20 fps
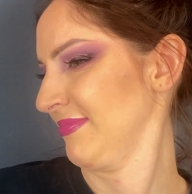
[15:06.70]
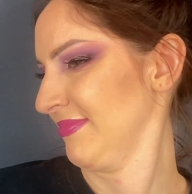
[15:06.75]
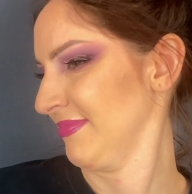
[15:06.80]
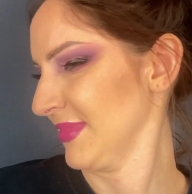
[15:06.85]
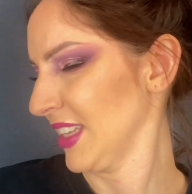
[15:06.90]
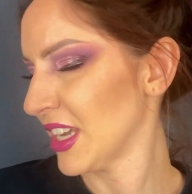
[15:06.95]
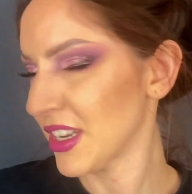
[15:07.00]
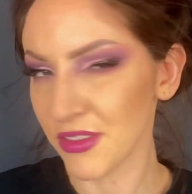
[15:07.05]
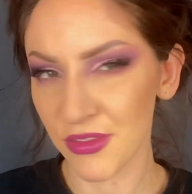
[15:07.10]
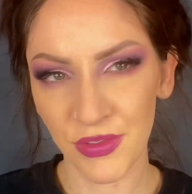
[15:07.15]

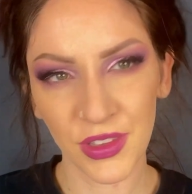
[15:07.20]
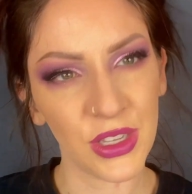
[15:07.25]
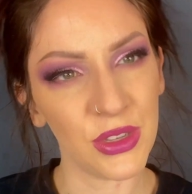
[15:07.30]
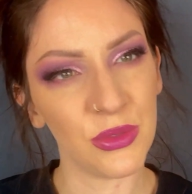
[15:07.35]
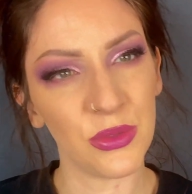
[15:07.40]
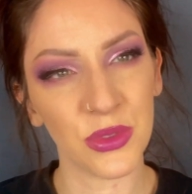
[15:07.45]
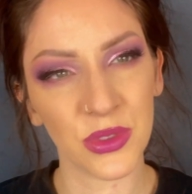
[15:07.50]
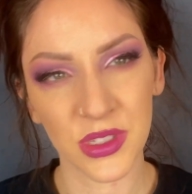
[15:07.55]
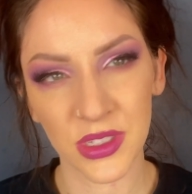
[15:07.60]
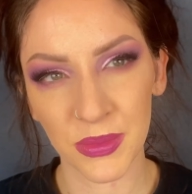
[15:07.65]

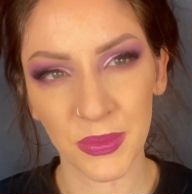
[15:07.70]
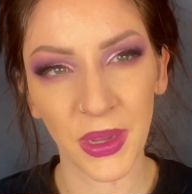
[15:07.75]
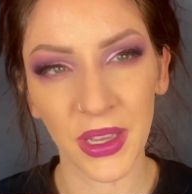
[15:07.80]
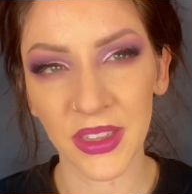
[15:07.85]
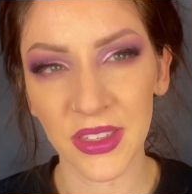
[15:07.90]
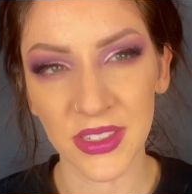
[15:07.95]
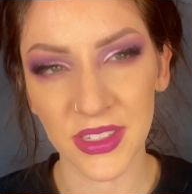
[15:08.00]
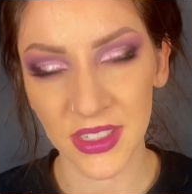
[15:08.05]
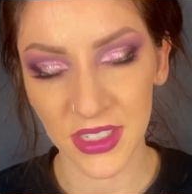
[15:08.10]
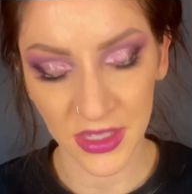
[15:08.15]
confused by
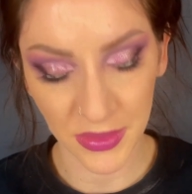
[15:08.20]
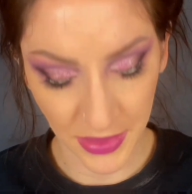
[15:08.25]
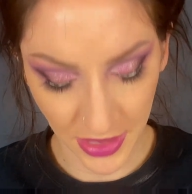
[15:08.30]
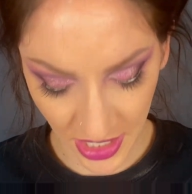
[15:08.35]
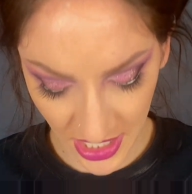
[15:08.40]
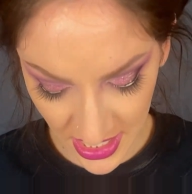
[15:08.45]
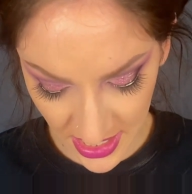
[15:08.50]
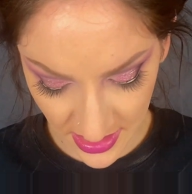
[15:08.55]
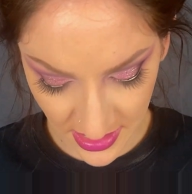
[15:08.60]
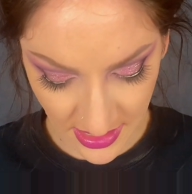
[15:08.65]
this
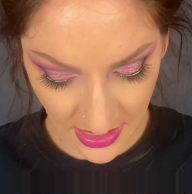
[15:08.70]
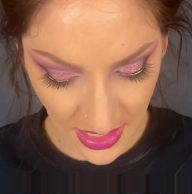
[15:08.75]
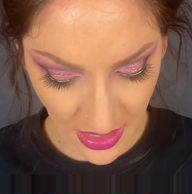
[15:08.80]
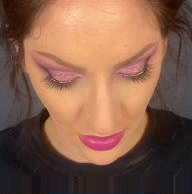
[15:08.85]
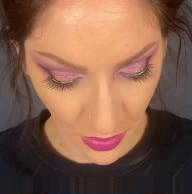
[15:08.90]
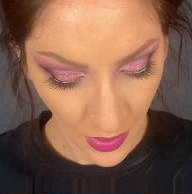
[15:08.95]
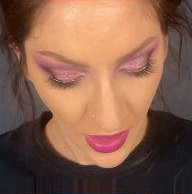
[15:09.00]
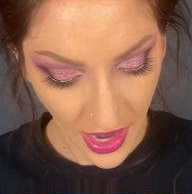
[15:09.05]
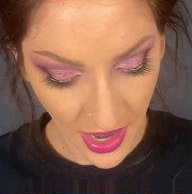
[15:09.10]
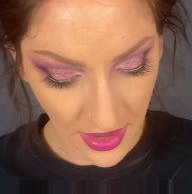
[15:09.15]
experience in a
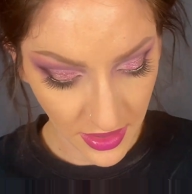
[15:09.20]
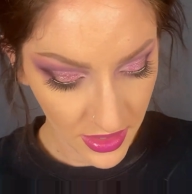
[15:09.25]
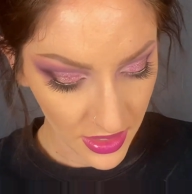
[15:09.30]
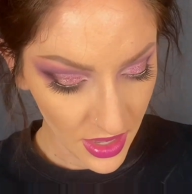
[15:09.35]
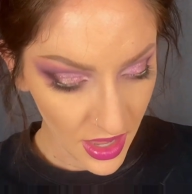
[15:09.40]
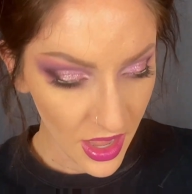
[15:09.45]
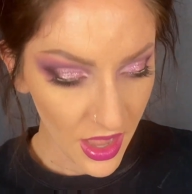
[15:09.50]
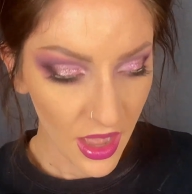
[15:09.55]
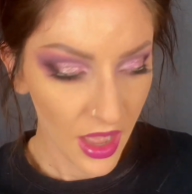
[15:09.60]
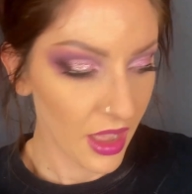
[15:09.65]
way.
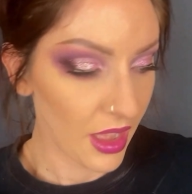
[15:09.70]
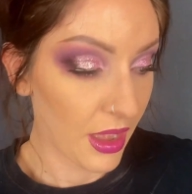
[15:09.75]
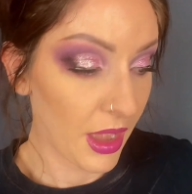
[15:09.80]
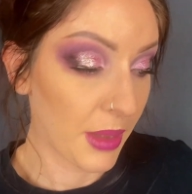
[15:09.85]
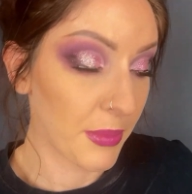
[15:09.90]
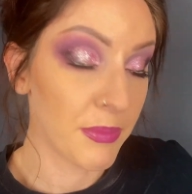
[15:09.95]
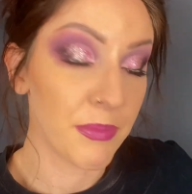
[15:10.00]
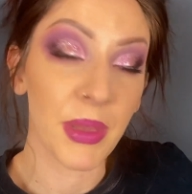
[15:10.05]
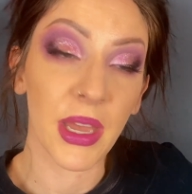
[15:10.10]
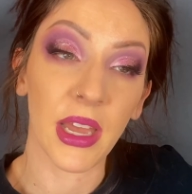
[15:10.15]

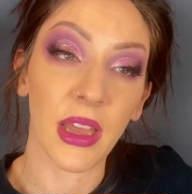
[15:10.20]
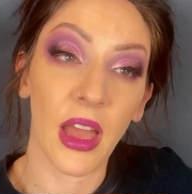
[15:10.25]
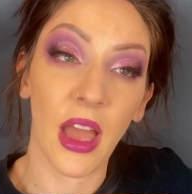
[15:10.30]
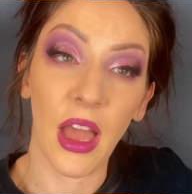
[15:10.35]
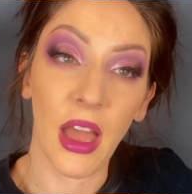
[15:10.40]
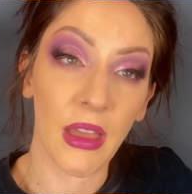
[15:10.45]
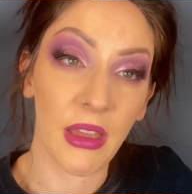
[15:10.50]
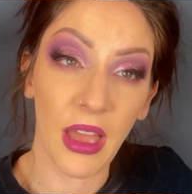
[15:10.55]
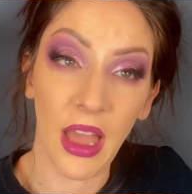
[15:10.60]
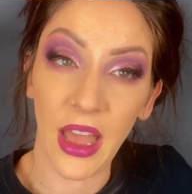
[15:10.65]

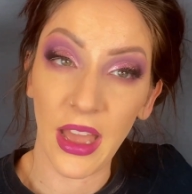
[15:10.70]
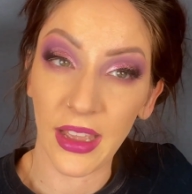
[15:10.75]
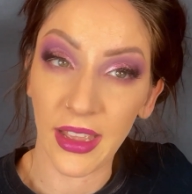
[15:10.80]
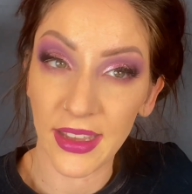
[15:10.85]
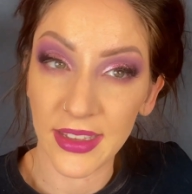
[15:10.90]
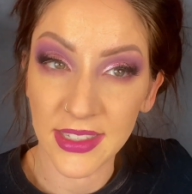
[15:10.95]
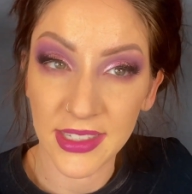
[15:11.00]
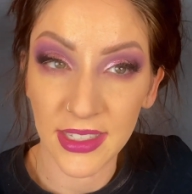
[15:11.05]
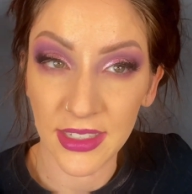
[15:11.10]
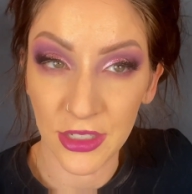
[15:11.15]
I
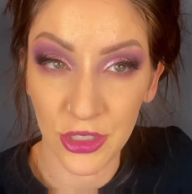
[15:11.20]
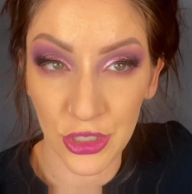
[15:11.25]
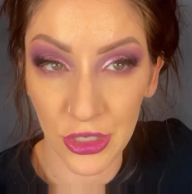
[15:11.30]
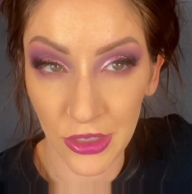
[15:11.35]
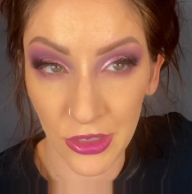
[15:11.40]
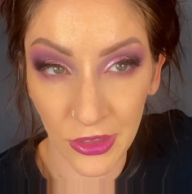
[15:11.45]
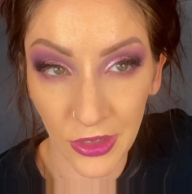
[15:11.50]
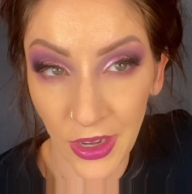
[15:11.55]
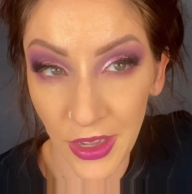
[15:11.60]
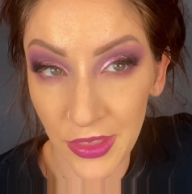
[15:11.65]
guess I should have
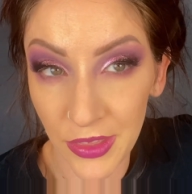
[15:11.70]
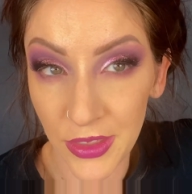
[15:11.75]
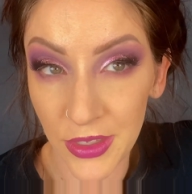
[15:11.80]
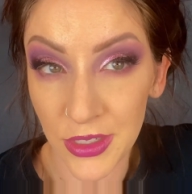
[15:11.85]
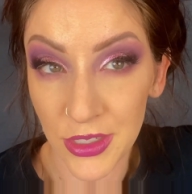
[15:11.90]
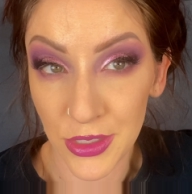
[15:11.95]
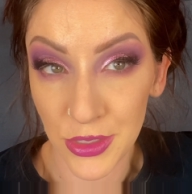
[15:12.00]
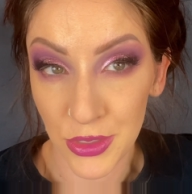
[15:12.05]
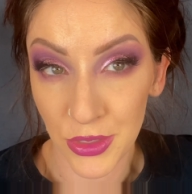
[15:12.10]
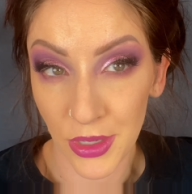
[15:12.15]
read the
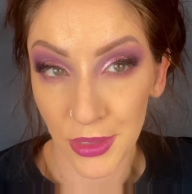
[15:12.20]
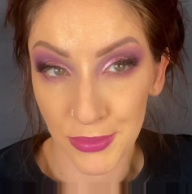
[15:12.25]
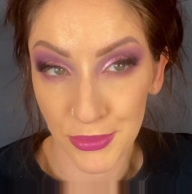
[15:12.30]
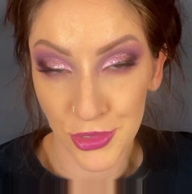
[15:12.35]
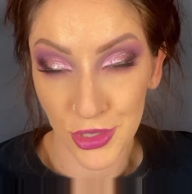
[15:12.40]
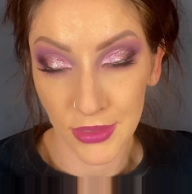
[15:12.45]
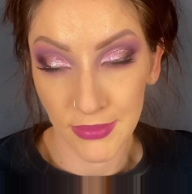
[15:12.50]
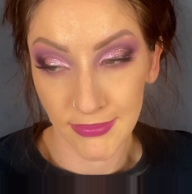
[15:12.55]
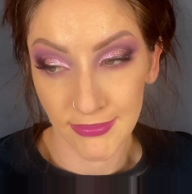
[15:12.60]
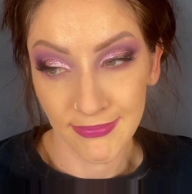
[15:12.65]
description
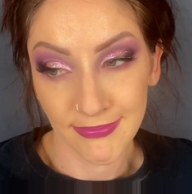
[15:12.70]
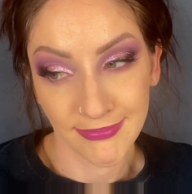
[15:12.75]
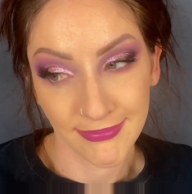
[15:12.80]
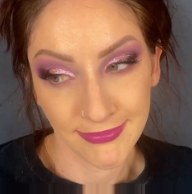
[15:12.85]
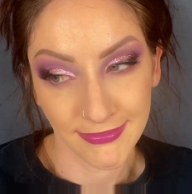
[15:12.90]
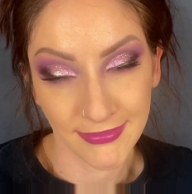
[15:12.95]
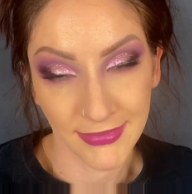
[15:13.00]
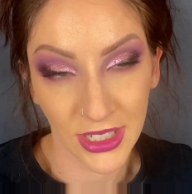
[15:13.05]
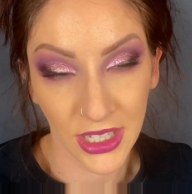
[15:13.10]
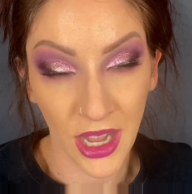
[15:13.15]

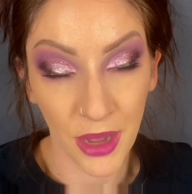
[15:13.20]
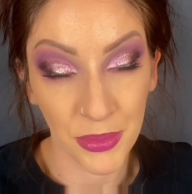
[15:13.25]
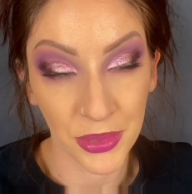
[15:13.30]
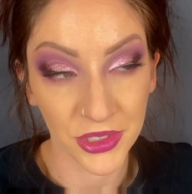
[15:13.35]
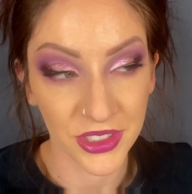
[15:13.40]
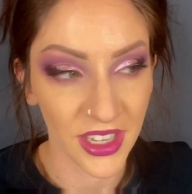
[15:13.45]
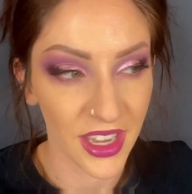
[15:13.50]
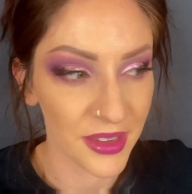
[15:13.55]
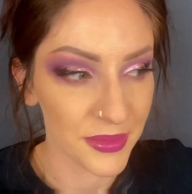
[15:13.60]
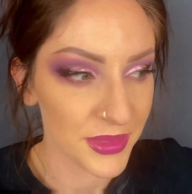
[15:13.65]
a couple
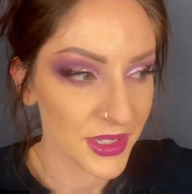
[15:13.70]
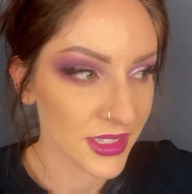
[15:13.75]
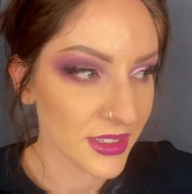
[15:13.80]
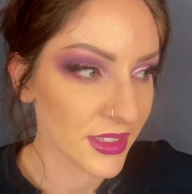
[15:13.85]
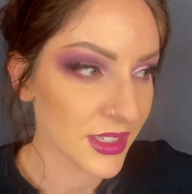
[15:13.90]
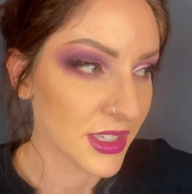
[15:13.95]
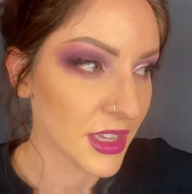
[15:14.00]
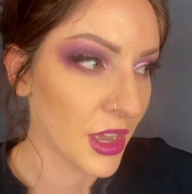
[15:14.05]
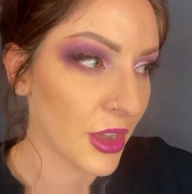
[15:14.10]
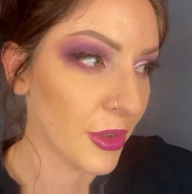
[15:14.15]
times.
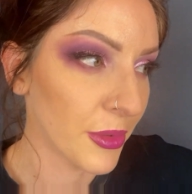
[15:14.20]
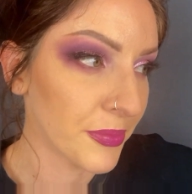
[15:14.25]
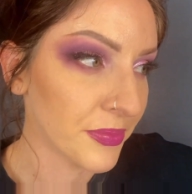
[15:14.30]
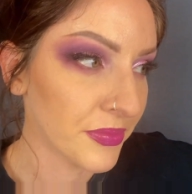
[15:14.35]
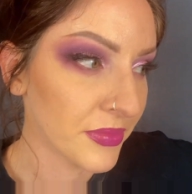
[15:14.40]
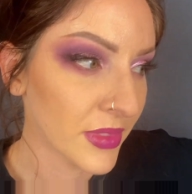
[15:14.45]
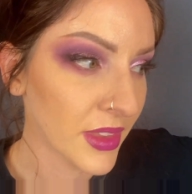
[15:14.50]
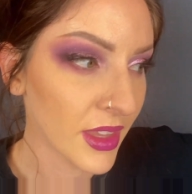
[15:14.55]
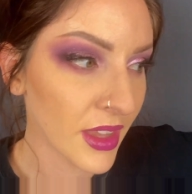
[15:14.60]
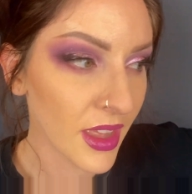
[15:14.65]
So
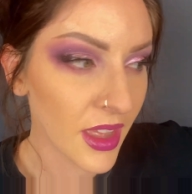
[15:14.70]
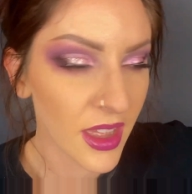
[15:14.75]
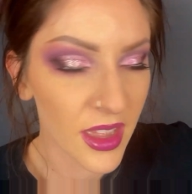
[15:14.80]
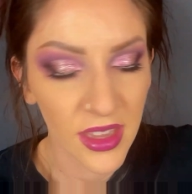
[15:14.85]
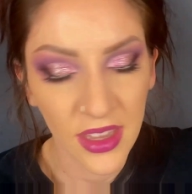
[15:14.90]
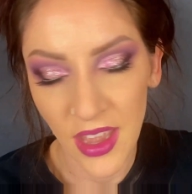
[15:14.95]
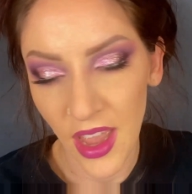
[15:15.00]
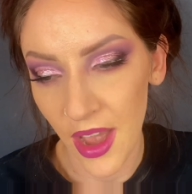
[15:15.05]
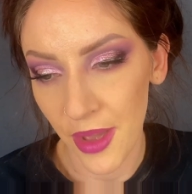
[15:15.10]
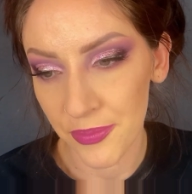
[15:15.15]

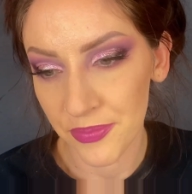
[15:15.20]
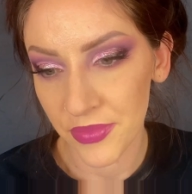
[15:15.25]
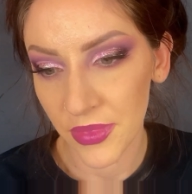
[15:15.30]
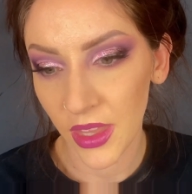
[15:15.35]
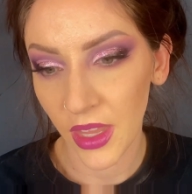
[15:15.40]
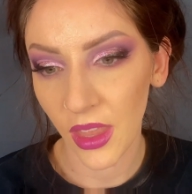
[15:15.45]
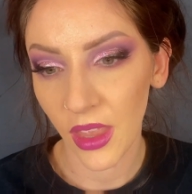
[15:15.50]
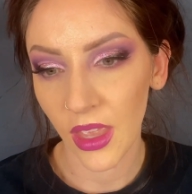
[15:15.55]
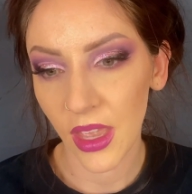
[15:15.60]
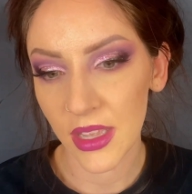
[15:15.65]
yeah,
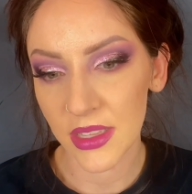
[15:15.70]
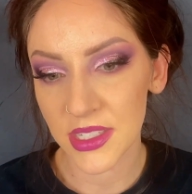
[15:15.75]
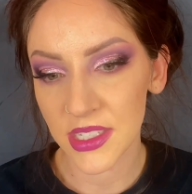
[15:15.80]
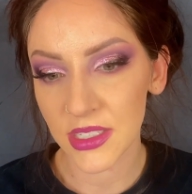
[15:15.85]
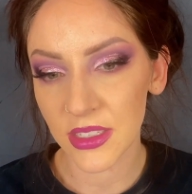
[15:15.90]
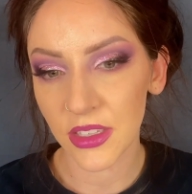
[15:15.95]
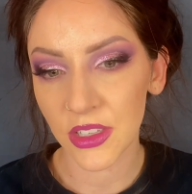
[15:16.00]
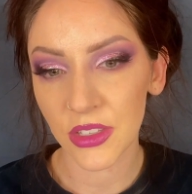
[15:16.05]
it's a